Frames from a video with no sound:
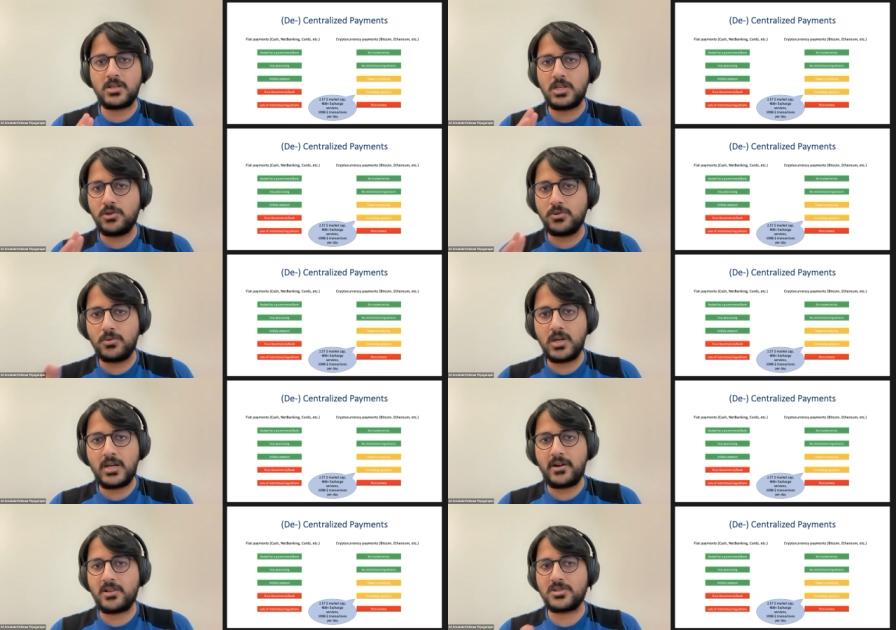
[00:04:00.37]
and new
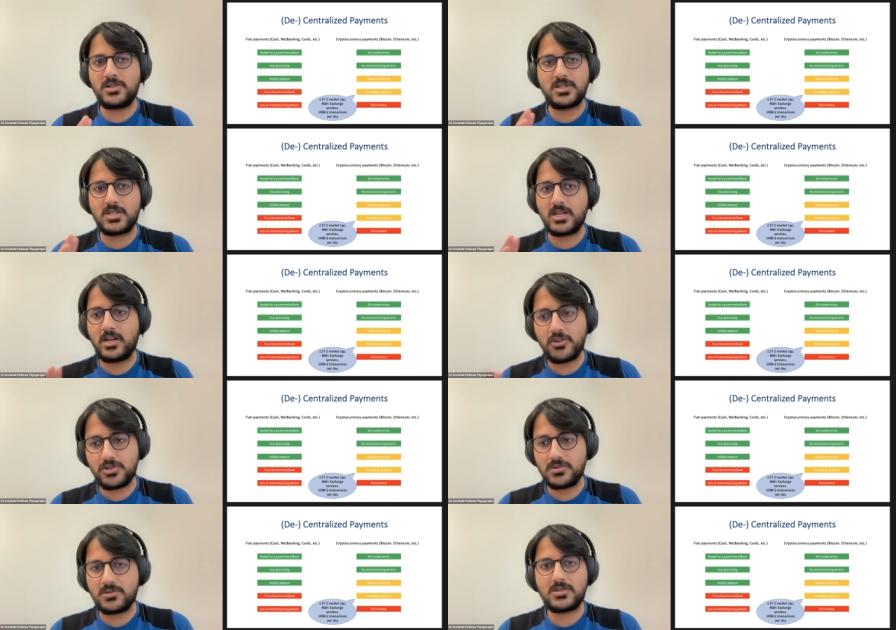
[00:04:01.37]
uh, research uh,
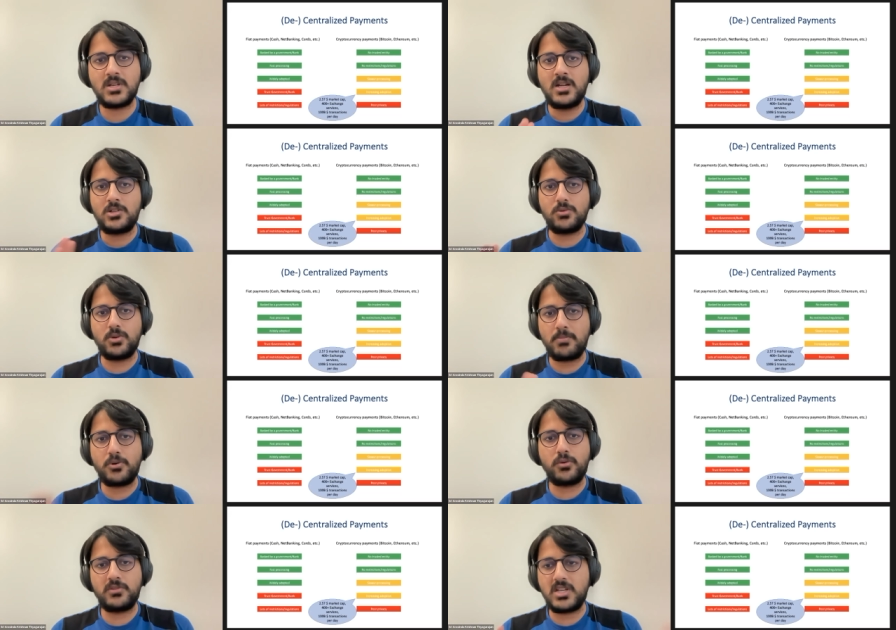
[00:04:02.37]
divisions to
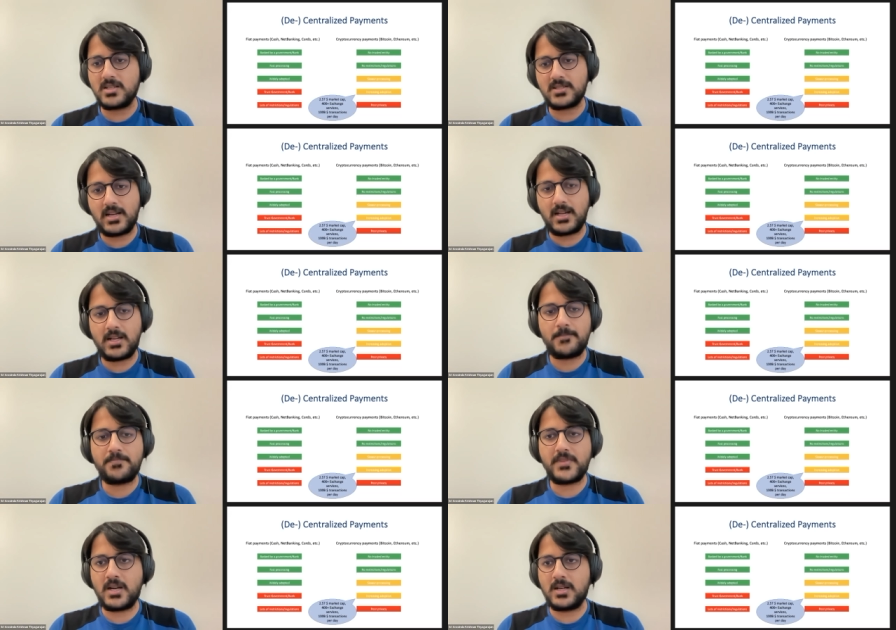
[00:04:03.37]
improve these
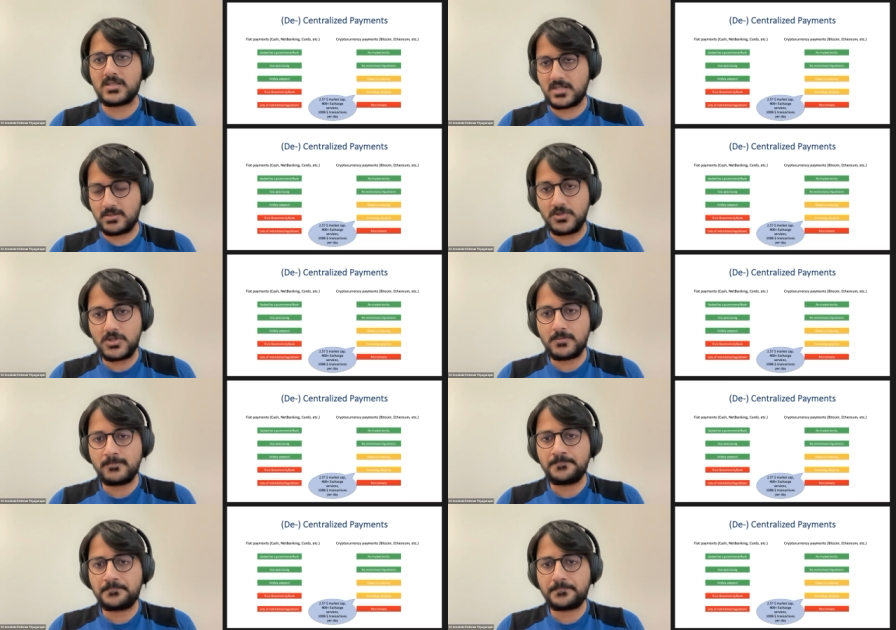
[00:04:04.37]
systems.
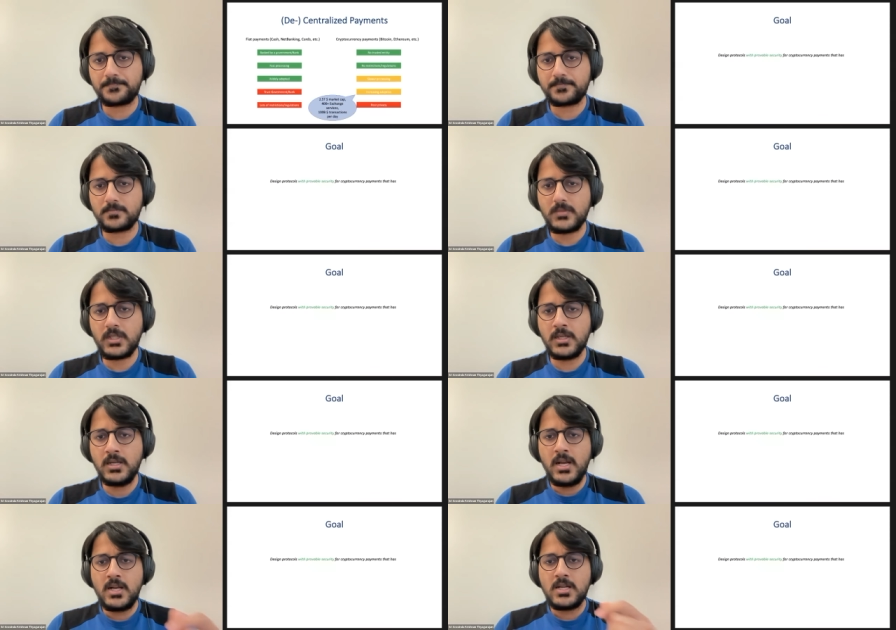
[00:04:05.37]

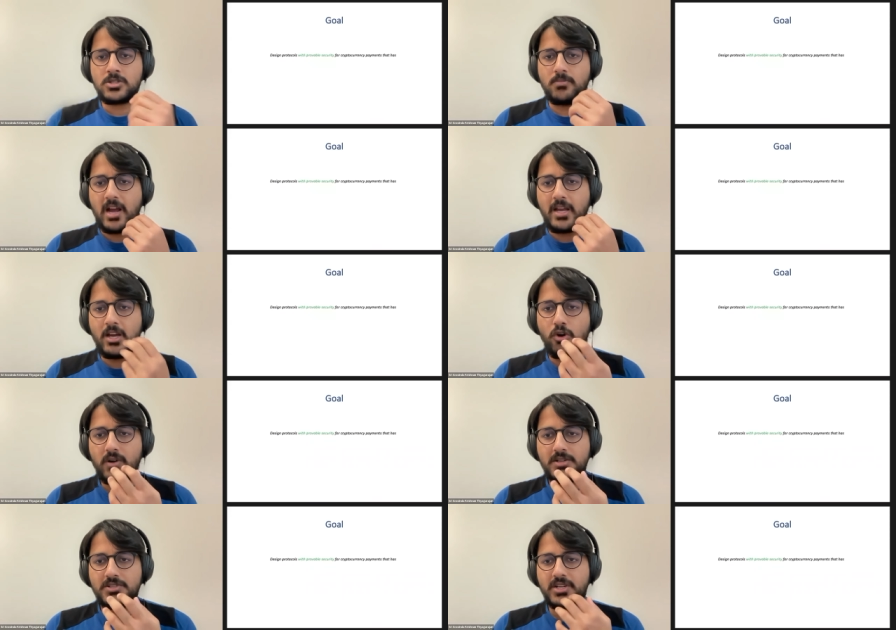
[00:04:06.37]
So my
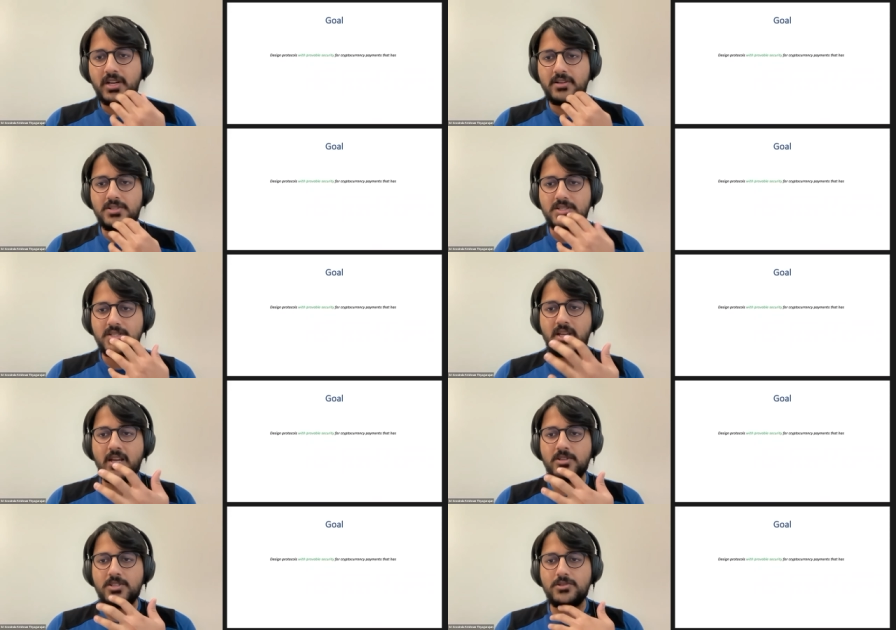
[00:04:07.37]
overarching research
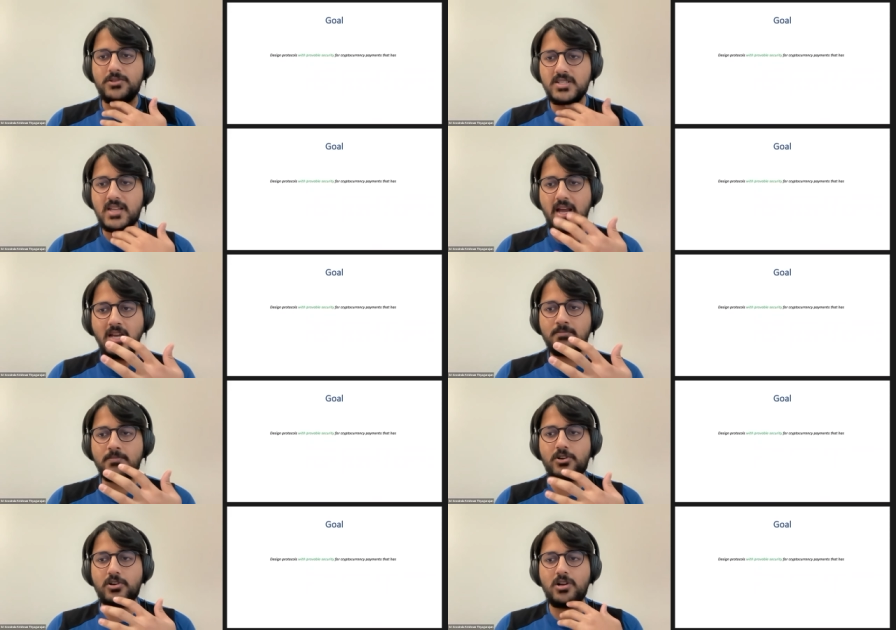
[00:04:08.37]
theme is to
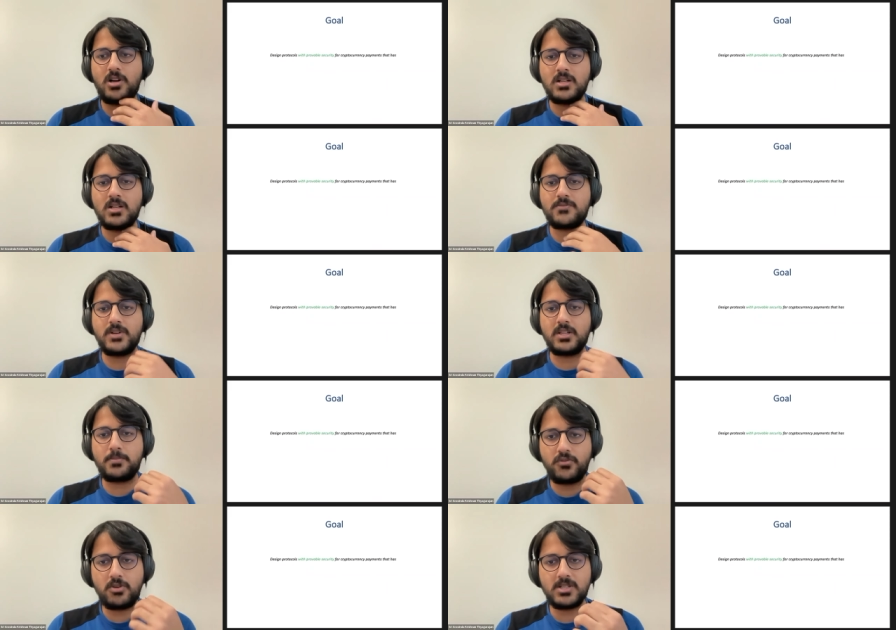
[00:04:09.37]
design protocols
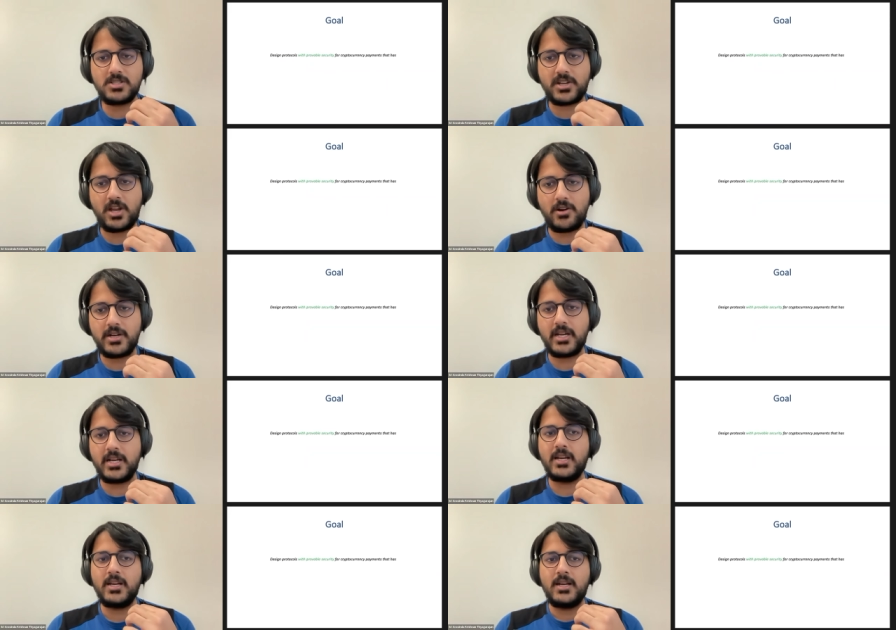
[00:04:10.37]
with provable
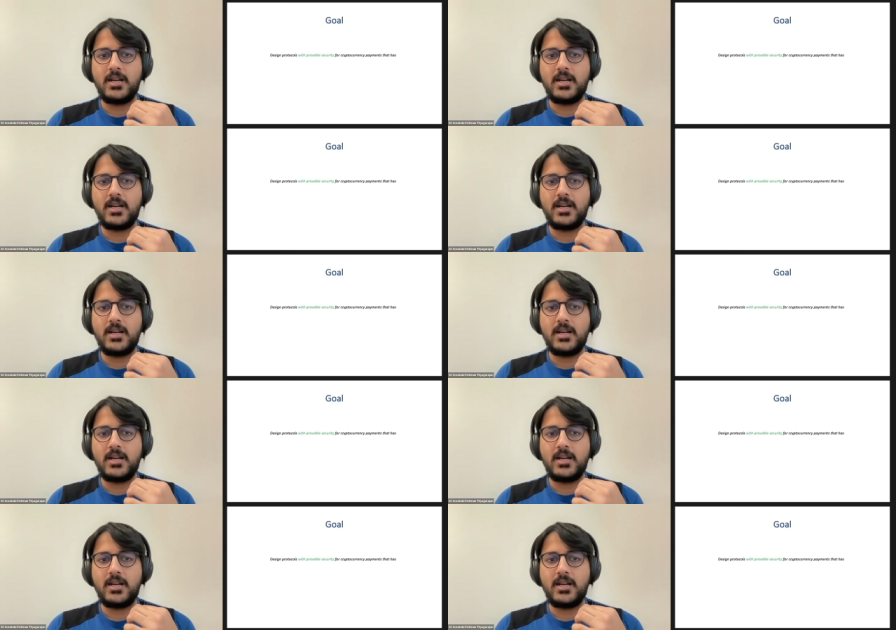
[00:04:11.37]
security